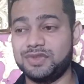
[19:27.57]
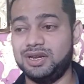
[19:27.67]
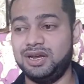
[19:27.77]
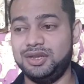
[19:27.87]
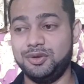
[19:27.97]

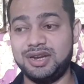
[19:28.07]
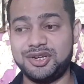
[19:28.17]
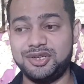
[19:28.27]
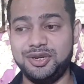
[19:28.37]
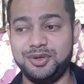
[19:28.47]
you can
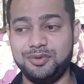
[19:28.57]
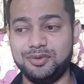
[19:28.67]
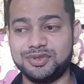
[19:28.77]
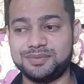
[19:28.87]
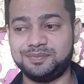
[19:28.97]
actually
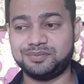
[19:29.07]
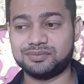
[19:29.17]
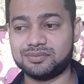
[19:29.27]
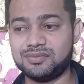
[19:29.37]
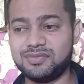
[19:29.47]
use
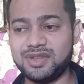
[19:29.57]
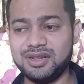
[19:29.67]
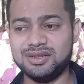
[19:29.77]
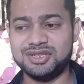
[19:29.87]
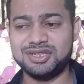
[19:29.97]

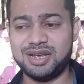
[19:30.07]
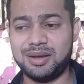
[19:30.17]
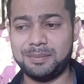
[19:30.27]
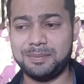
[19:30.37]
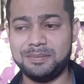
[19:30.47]

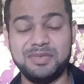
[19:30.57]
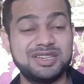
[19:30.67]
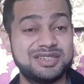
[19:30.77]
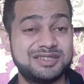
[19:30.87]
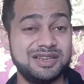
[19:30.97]
some
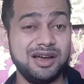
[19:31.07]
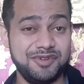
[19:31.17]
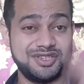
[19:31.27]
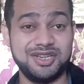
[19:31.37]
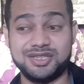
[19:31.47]

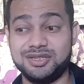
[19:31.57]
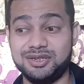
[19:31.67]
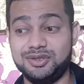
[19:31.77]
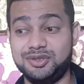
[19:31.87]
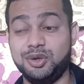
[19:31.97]
services
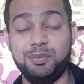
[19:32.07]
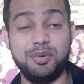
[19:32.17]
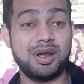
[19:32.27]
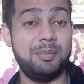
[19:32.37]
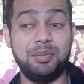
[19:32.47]
to
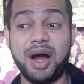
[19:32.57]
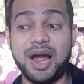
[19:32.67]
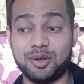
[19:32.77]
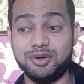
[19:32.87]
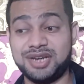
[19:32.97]
book a
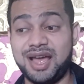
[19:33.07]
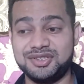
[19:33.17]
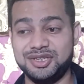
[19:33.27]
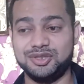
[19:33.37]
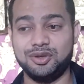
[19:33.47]
bike or
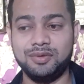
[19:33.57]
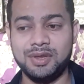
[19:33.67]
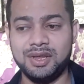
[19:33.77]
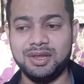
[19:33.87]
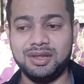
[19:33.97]
taxi. So
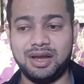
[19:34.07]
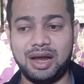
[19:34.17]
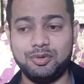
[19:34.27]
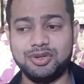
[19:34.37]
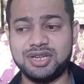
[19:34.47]
I
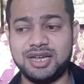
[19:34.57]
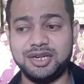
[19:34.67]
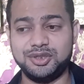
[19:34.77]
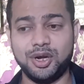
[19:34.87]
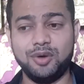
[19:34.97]
would say
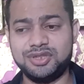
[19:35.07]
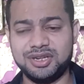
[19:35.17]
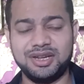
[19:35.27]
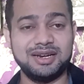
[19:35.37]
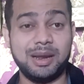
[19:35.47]
that don't
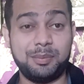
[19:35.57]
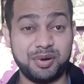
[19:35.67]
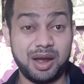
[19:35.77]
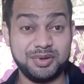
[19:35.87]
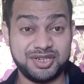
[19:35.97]
get a
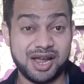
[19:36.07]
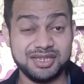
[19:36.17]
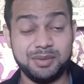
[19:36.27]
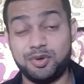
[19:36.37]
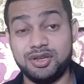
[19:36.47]
private taxi
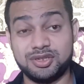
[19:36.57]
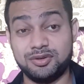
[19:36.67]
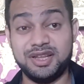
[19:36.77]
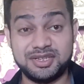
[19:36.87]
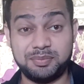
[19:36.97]
because it's
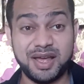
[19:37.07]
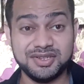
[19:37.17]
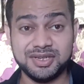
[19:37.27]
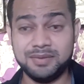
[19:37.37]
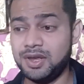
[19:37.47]
really
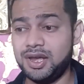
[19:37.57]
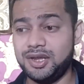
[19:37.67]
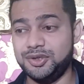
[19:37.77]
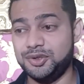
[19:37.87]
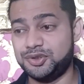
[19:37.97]
expensive.
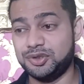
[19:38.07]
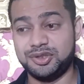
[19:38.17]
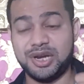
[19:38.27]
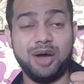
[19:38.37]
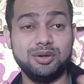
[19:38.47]
You should
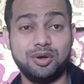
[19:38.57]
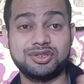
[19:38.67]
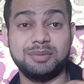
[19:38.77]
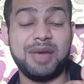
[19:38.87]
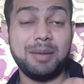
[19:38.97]
download
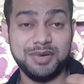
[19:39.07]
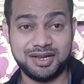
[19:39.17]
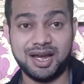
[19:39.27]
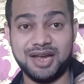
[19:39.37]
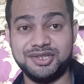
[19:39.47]
some
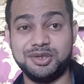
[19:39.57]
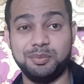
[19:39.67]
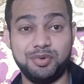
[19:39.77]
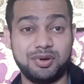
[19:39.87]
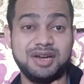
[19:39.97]
application to
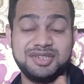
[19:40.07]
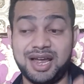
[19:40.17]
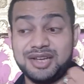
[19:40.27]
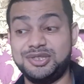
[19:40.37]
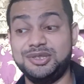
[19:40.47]
book a
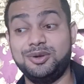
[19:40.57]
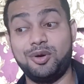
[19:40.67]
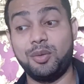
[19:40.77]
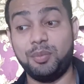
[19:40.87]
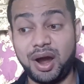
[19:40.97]
taxi or
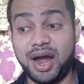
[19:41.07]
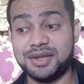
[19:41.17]
a bike.